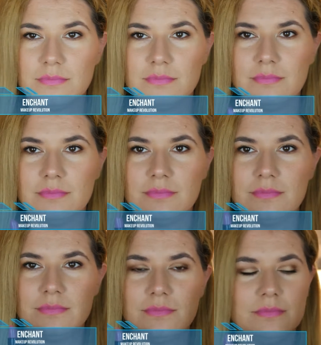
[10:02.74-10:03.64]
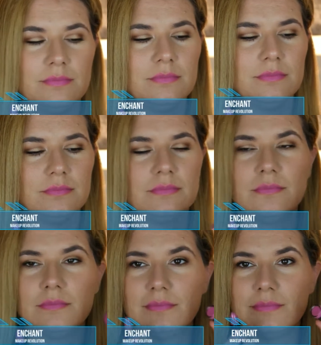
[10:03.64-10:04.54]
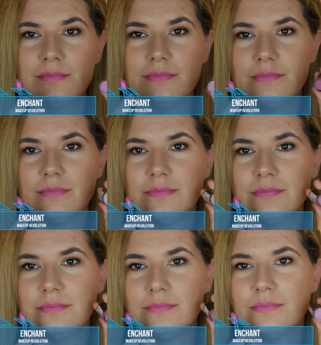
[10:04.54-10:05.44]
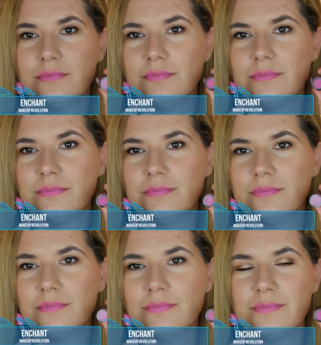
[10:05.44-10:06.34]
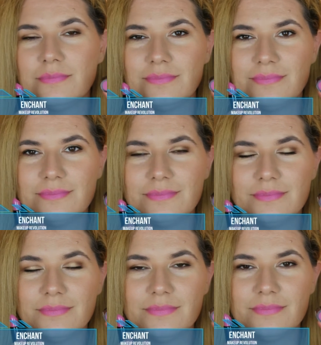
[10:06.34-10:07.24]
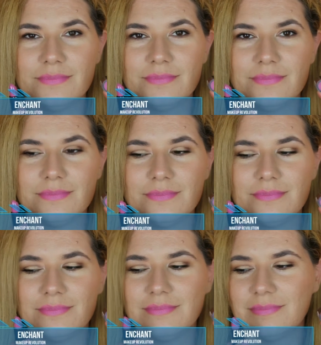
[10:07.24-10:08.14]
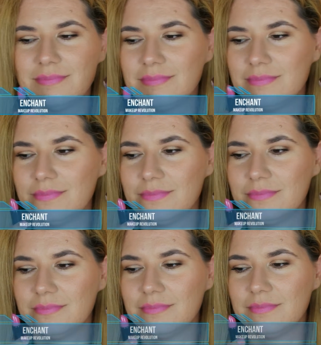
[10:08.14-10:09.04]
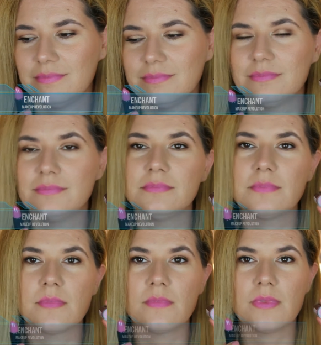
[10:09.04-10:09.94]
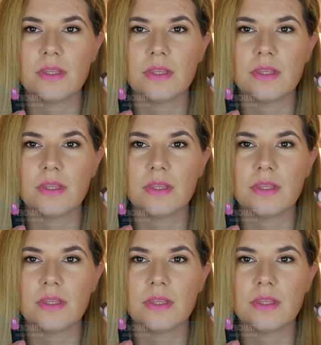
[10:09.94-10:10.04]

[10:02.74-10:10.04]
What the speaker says: Nobody speaks.